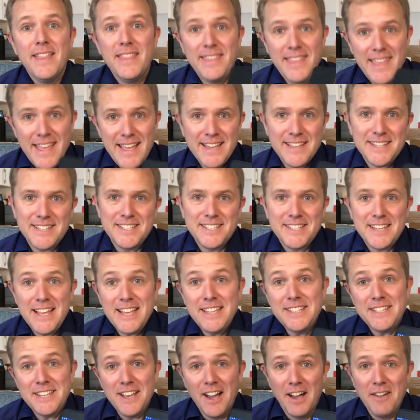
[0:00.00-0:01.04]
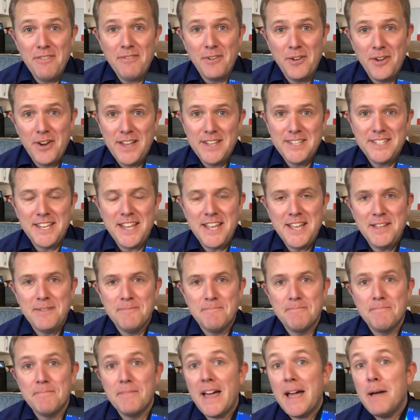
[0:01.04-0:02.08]
This is the iPhone SE,
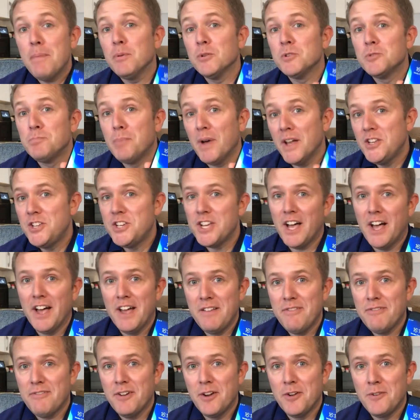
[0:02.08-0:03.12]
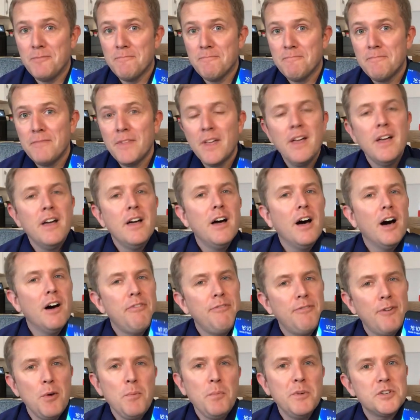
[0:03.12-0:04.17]
Apple's budget iPhone. A
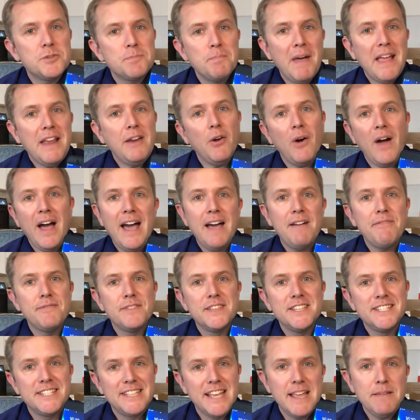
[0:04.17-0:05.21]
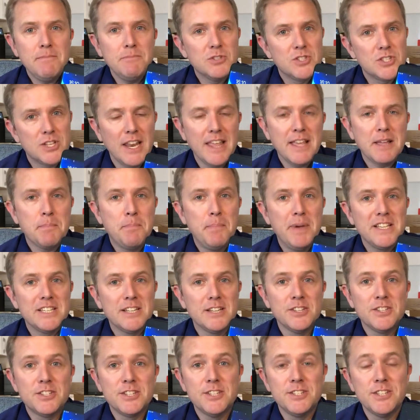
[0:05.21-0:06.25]
phone which may not have the same sleek
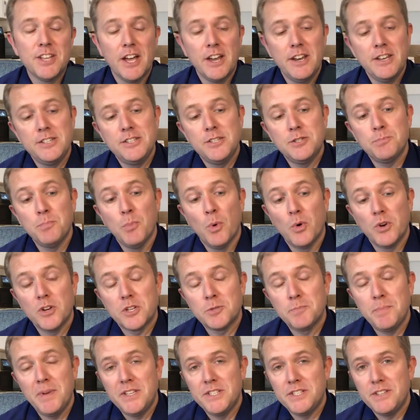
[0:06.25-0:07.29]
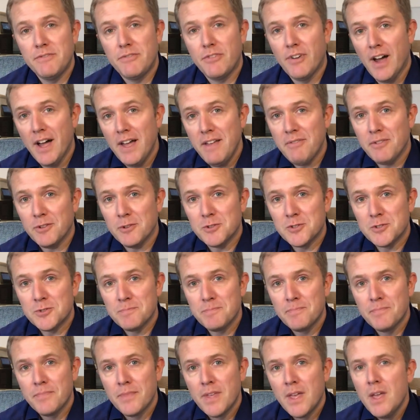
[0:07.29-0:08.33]
bezel-less design as its more expensive rivals,
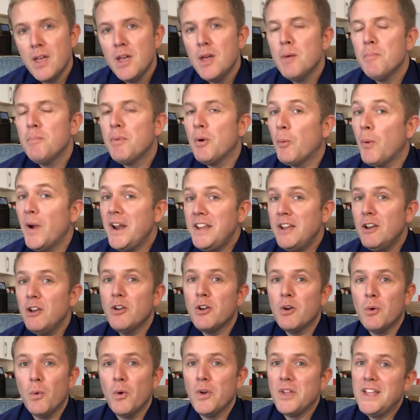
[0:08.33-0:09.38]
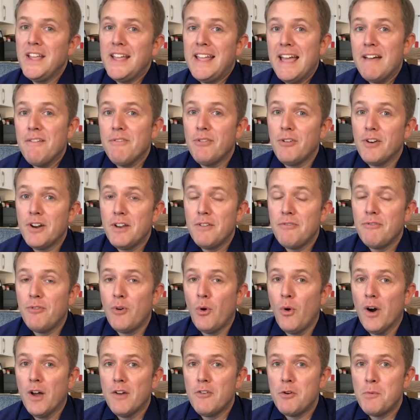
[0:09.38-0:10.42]
but when you look at what you get for under
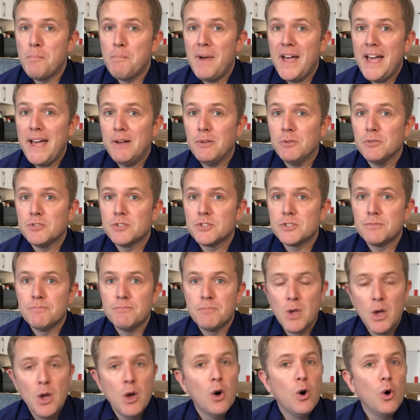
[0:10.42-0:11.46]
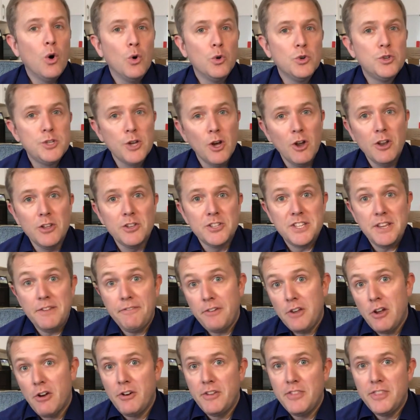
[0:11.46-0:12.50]
£400, or dollars
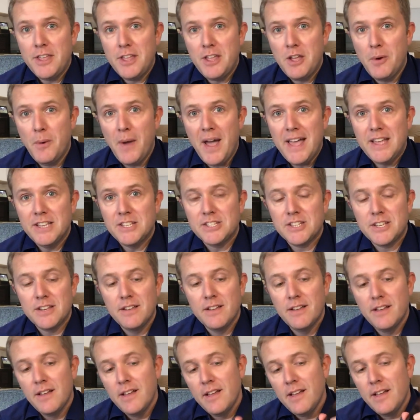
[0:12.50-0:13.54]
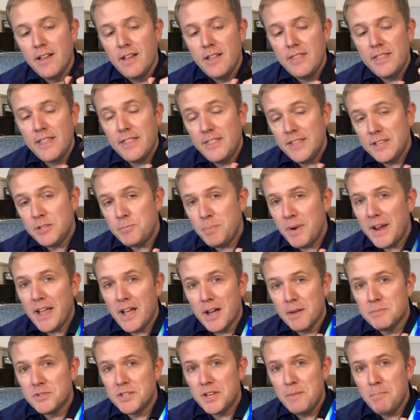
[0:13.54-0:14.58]
if you're in the US, then this
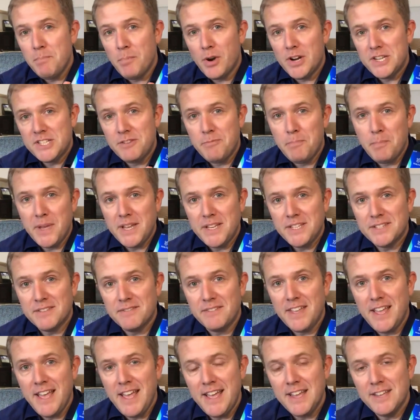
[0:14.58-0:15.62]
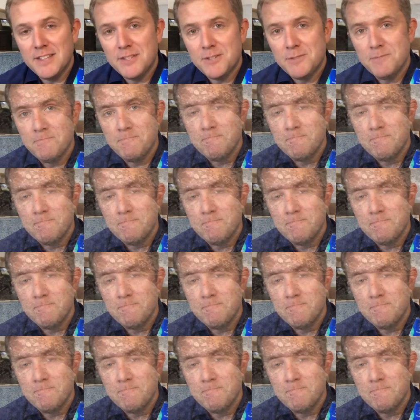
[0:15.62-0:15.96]
becomes an impressive piece of kit.